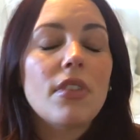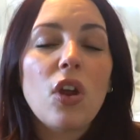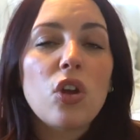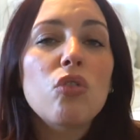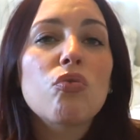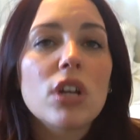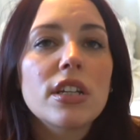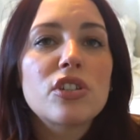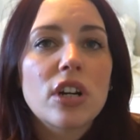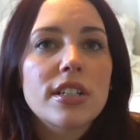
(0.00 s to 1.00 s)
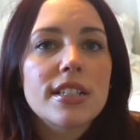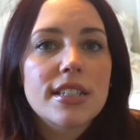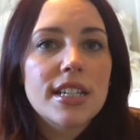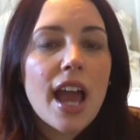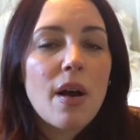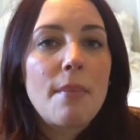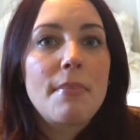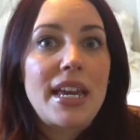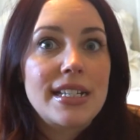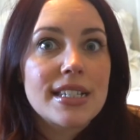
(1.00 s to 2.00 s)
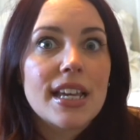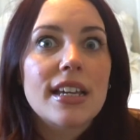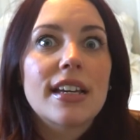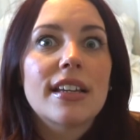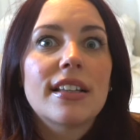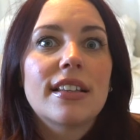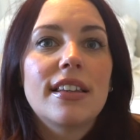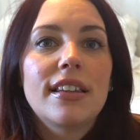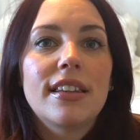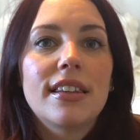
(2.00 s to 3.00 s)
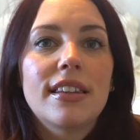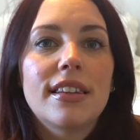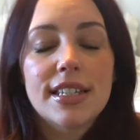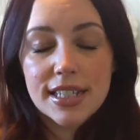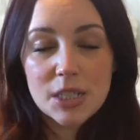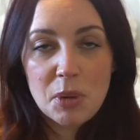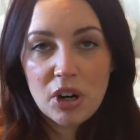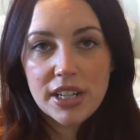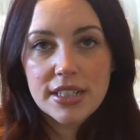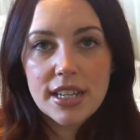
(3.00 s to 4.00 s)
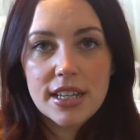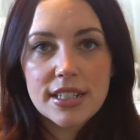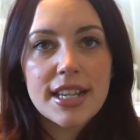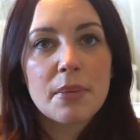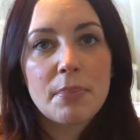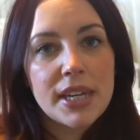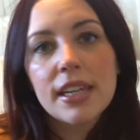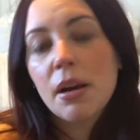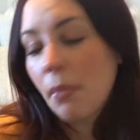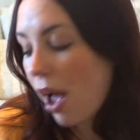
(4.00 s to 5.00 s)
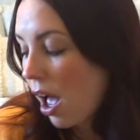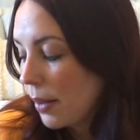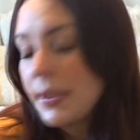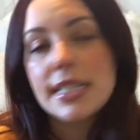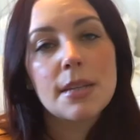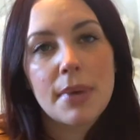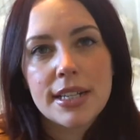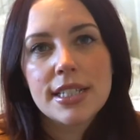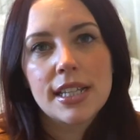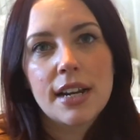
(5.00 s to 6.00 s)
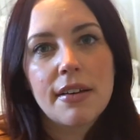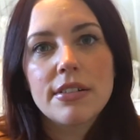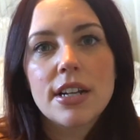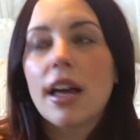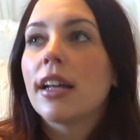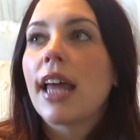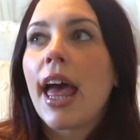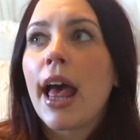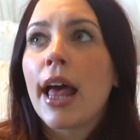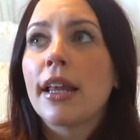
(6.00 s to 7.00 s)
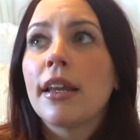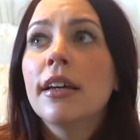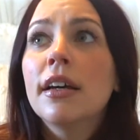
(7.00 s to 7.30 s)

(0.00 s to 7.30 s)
you really start to see how amazing this experience is. Like, being a mom is the best thing that I've ever done, and